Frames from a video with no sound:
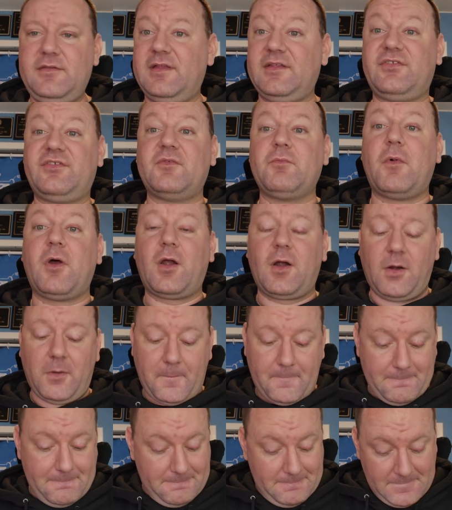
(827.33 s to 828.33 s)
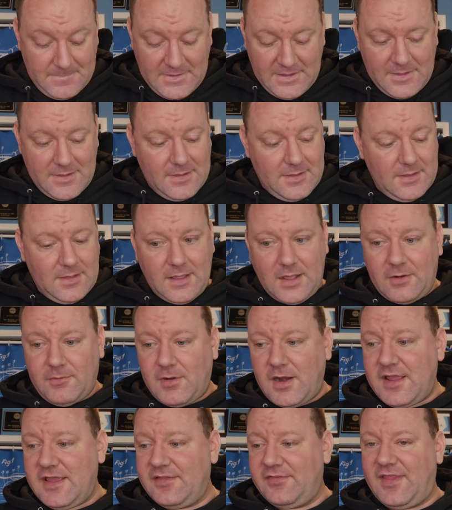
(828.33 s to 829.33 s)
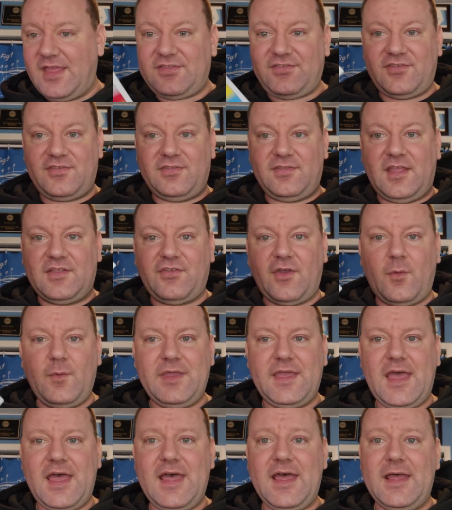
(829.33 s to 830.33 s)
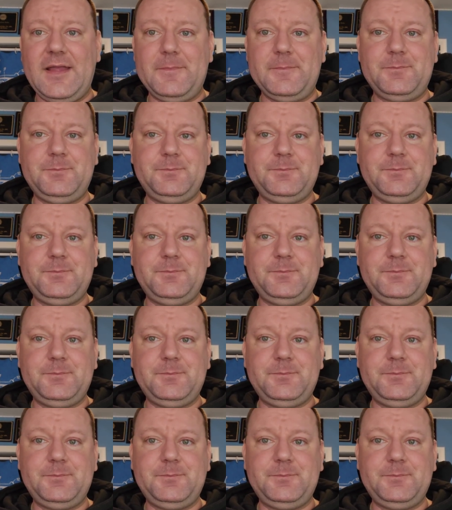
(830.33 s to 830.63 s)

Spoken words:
That's tomorrow. All right, that's all we got.